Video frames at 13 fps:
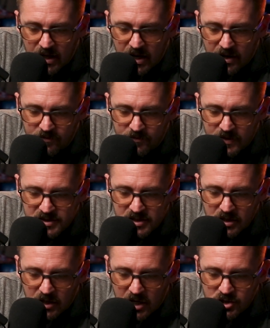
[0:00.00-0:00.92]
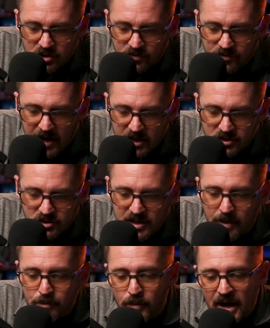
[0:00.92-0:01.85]
and physiological factors
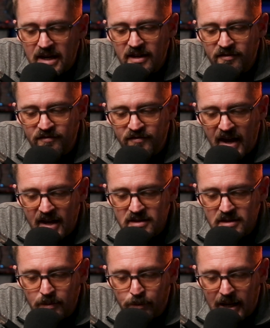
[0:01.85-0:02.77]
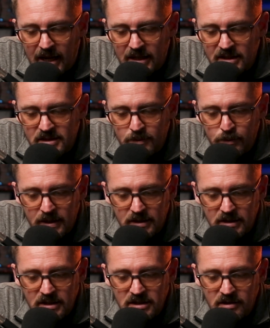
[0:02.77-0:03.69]
that might affect the pilot's
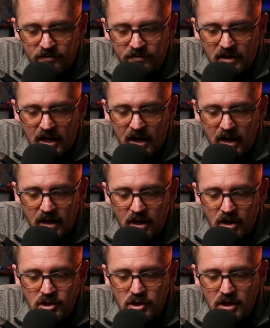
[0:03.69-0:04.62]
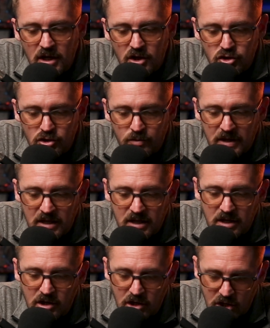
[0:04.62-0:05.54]
ability to fly under
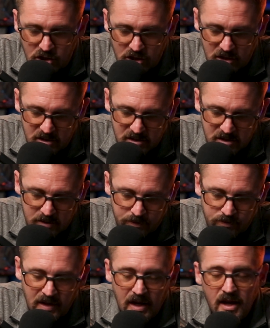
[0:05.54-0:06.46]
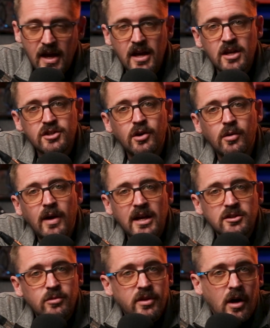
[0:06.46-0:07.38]
instrument conditions. So
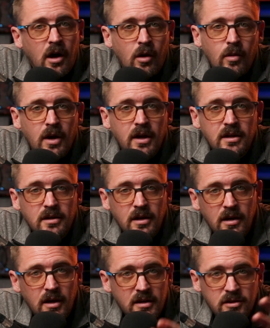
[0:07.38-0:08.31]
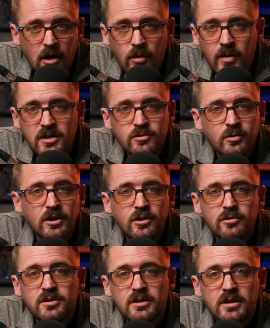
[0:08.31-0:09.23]
as always, we're
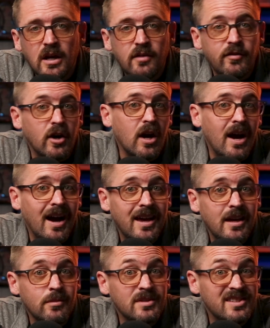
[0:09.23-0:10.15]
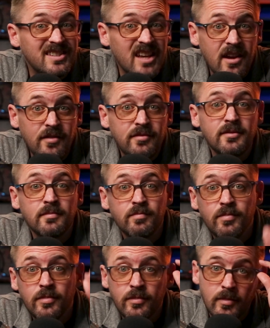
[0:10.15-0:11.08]
using kind of our I am safe
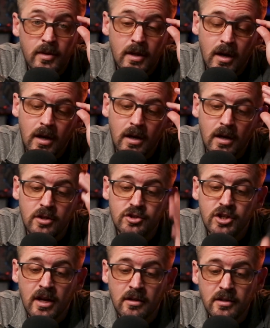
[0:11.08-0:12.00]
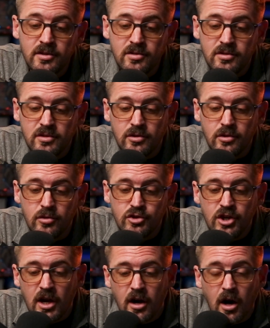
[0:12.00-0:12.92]
checklist to
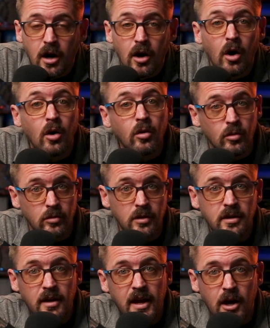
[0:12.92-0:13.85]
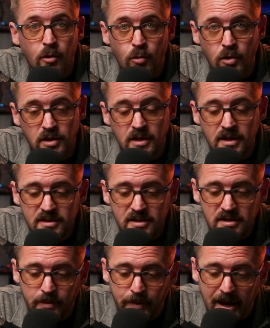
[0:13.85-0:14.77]
check our own
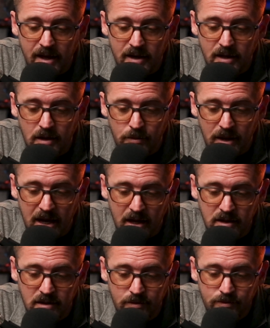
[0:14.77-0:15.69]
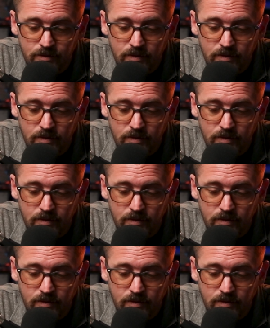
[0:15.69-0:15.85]
airworthiness as the pilot in command.